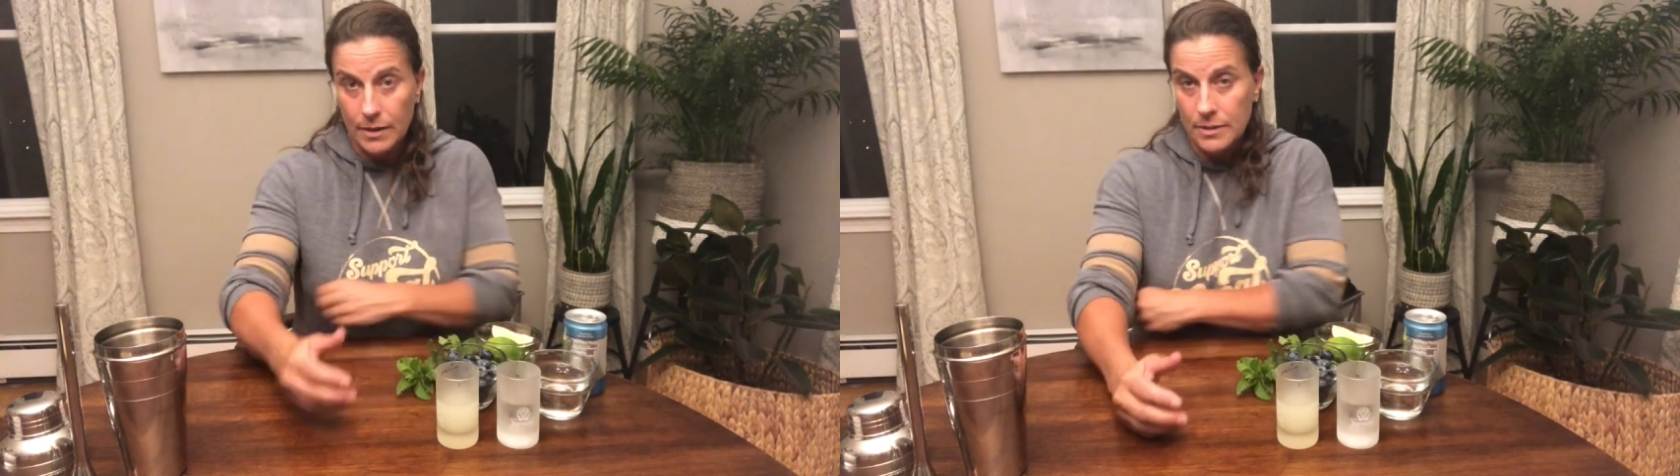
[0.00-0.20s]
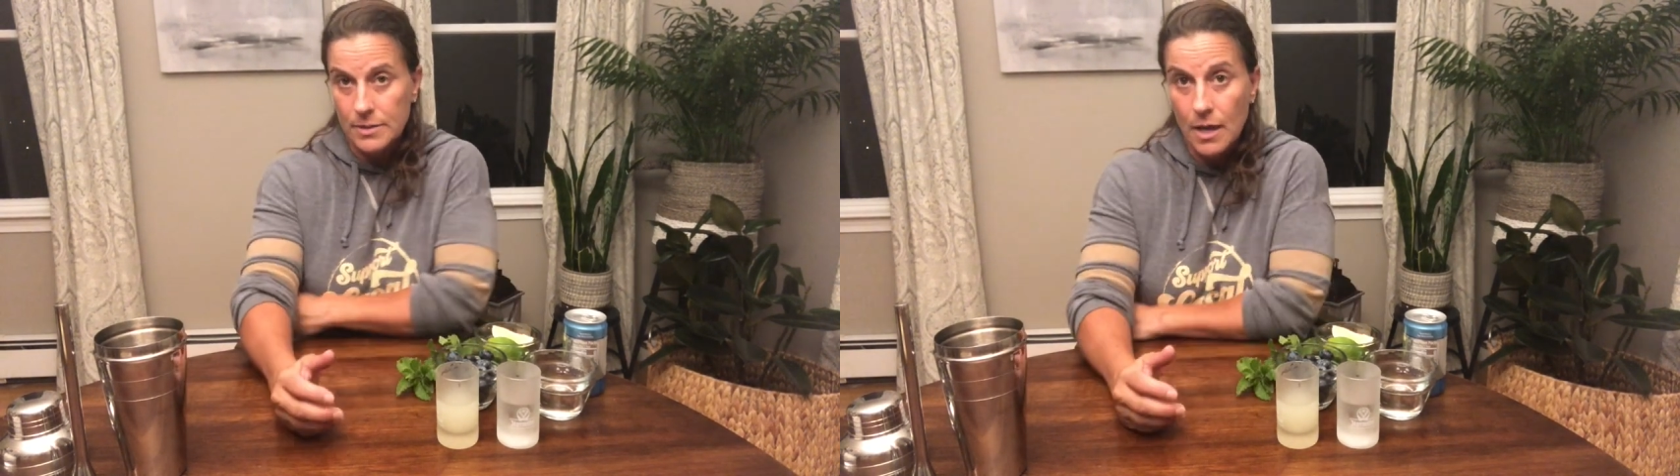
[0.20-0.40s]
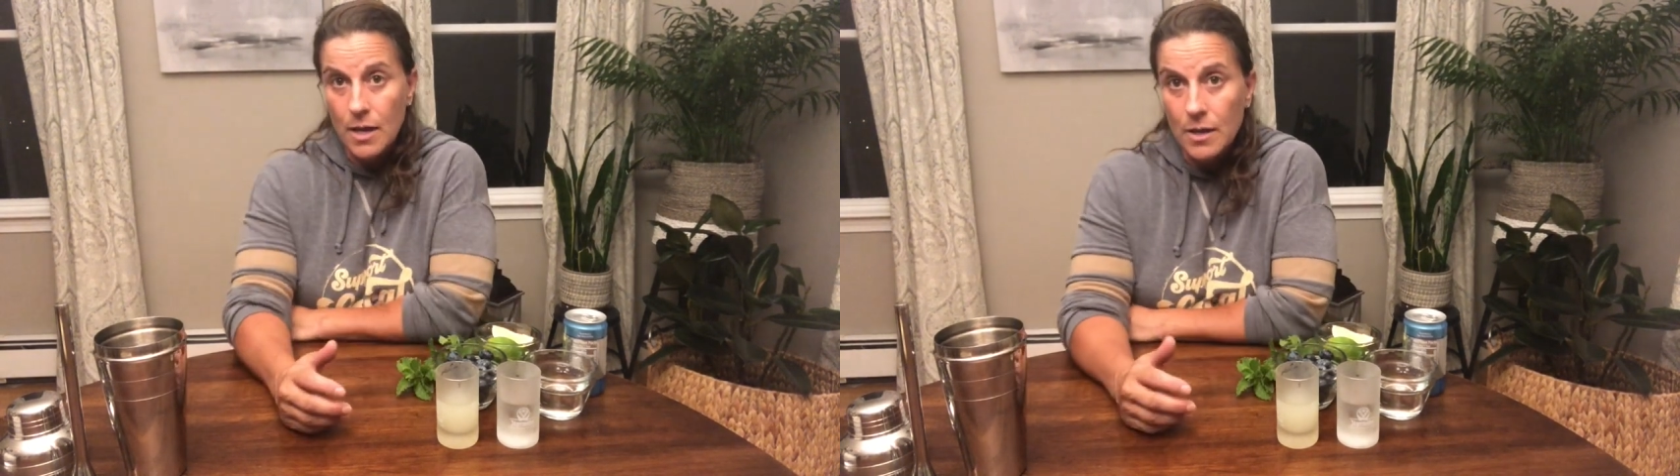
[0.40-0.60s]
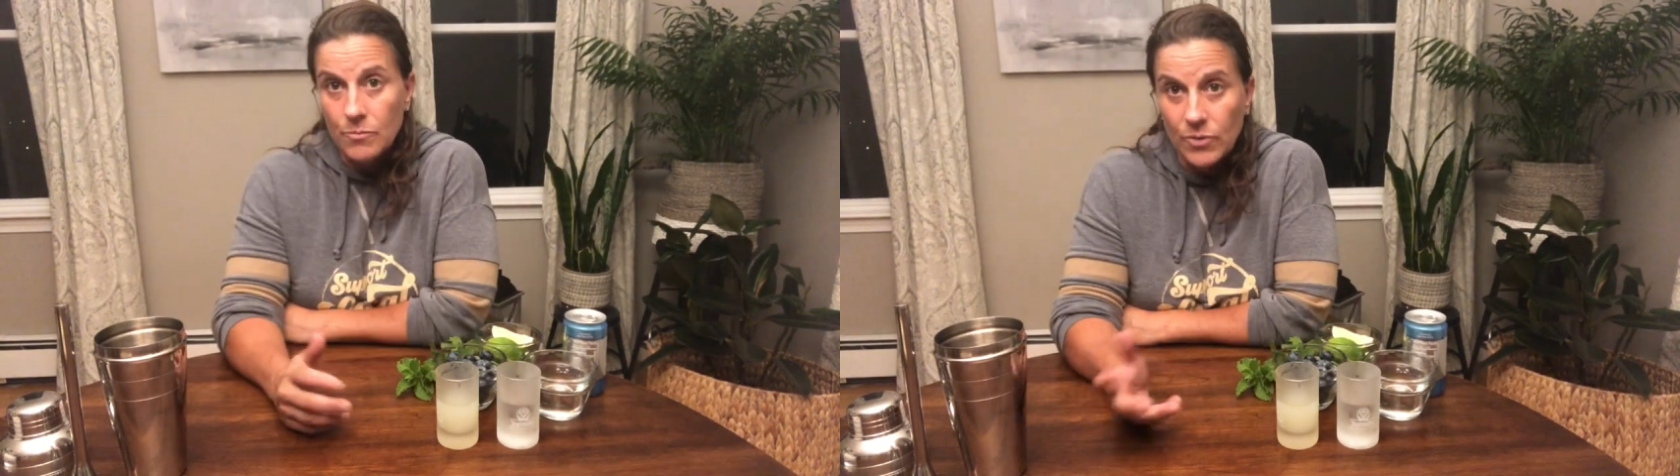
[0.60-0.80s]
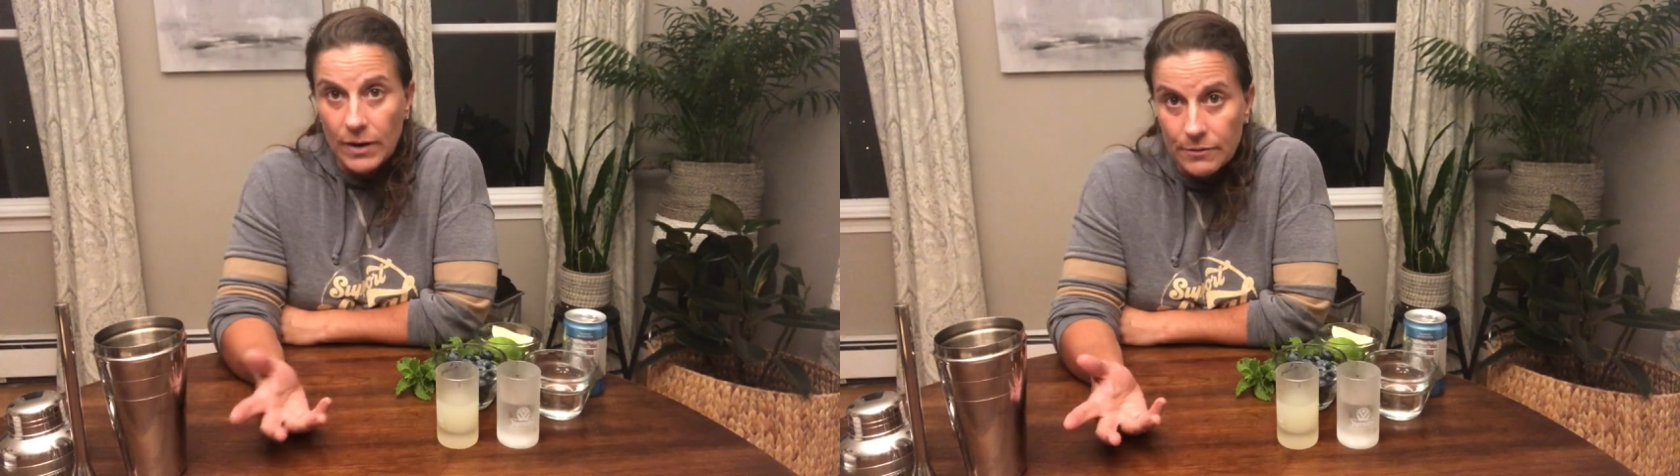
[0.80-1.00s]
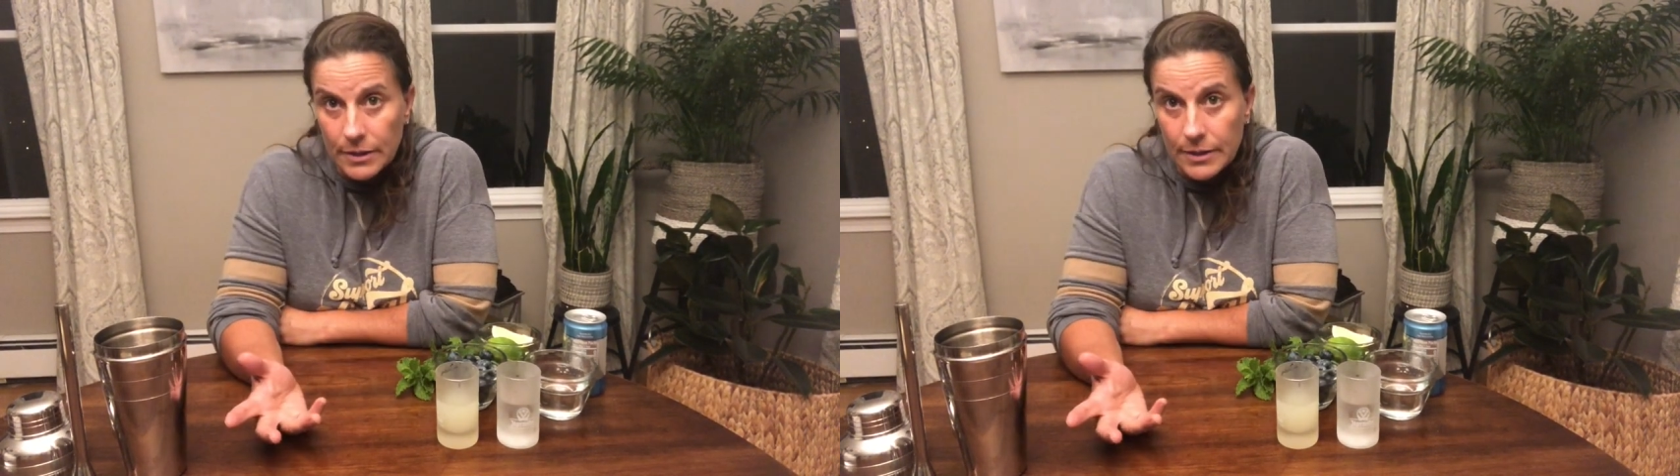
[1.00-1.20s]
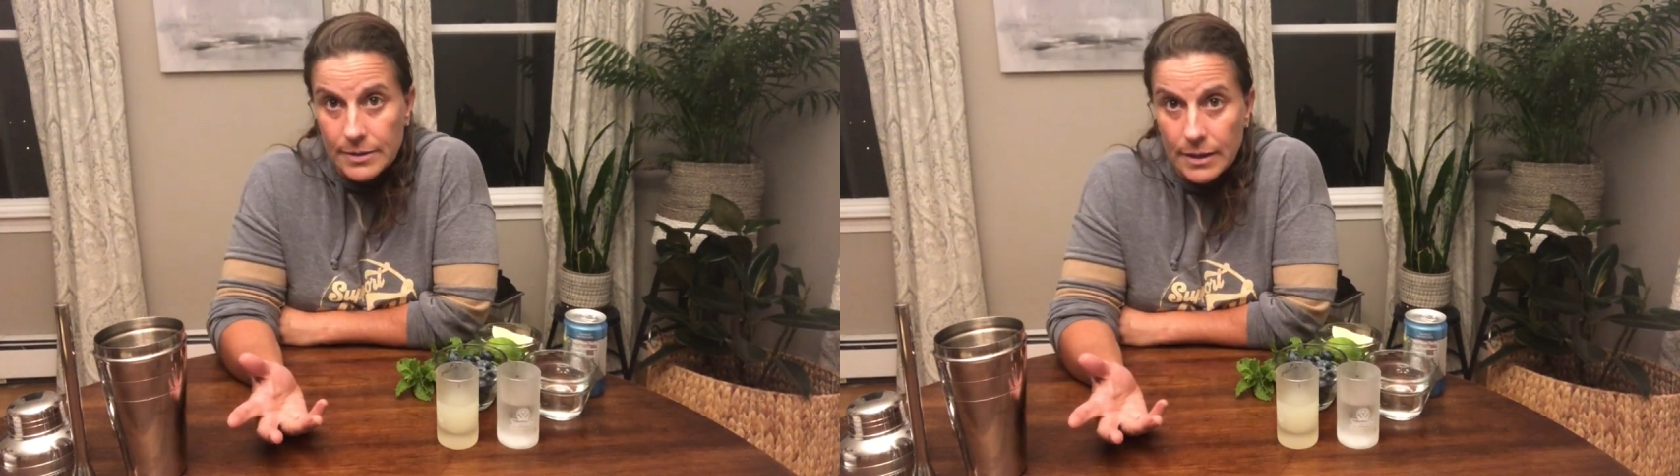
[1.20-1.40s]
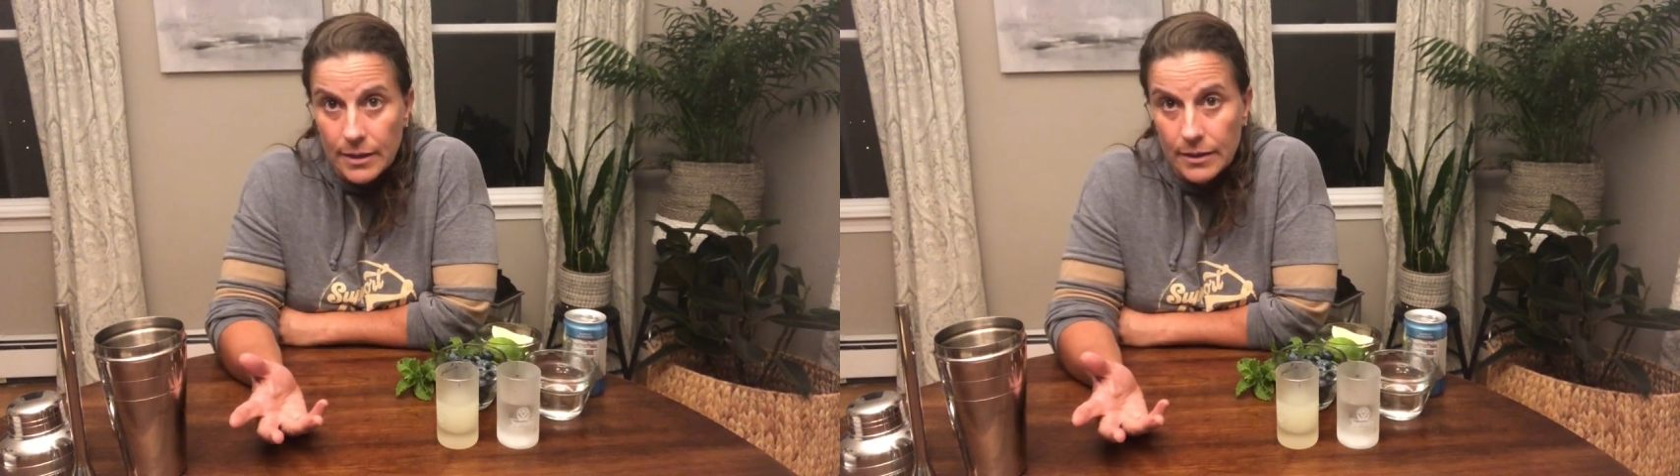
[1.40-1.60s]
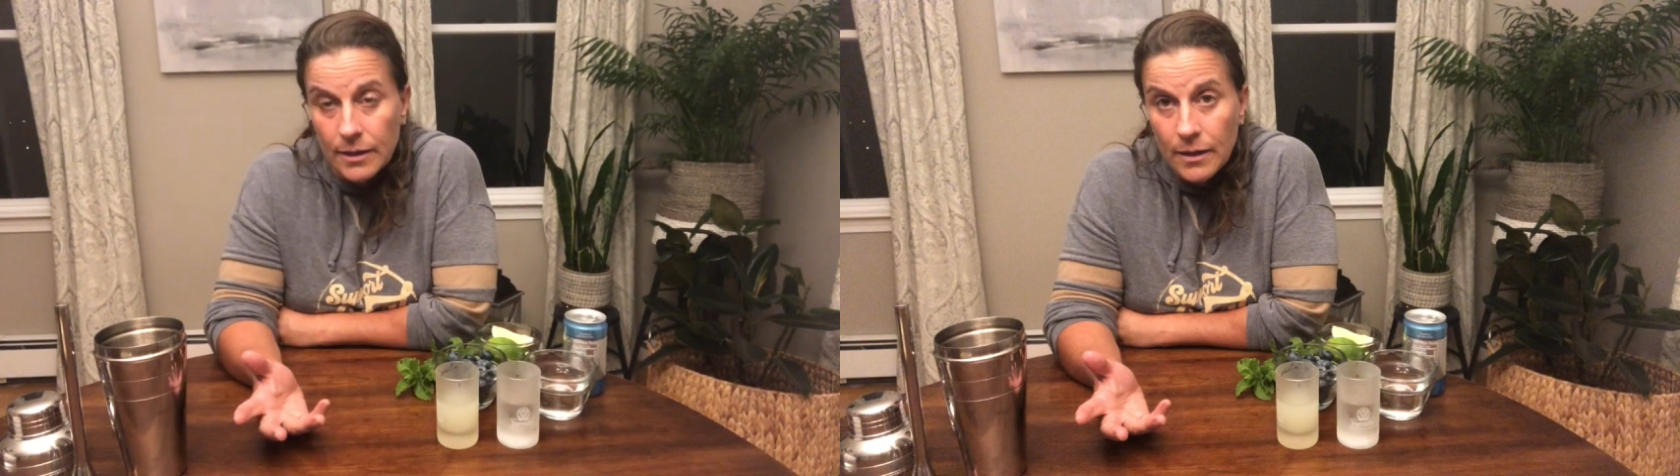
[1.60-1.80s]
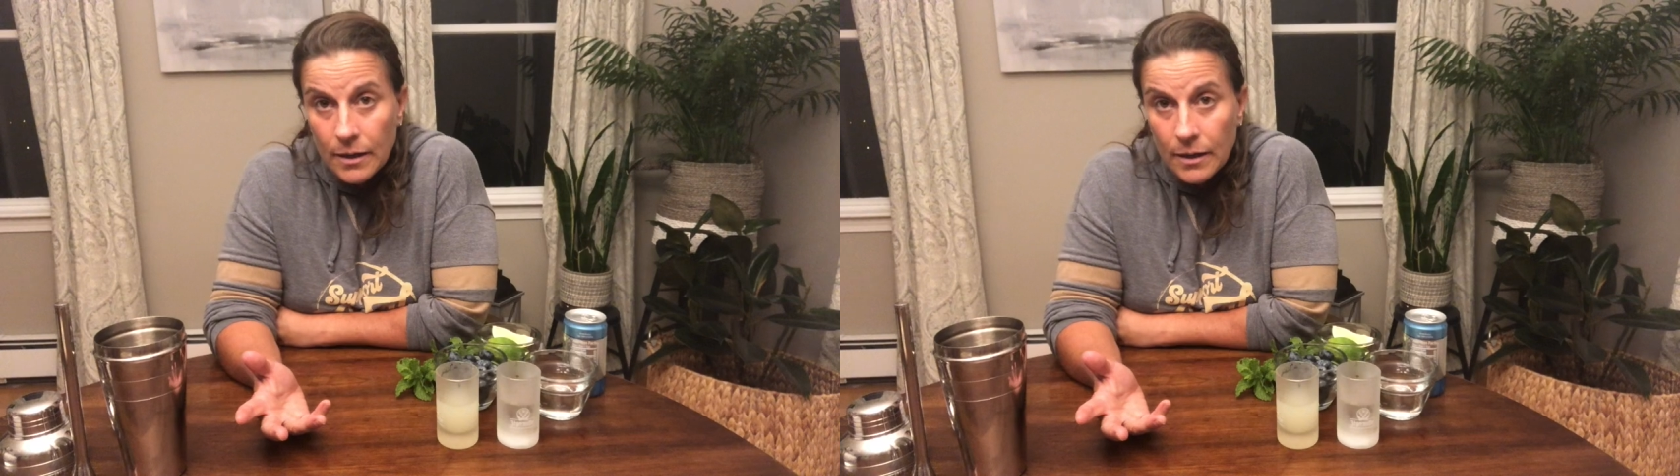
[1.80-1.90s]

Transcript: is prevalent in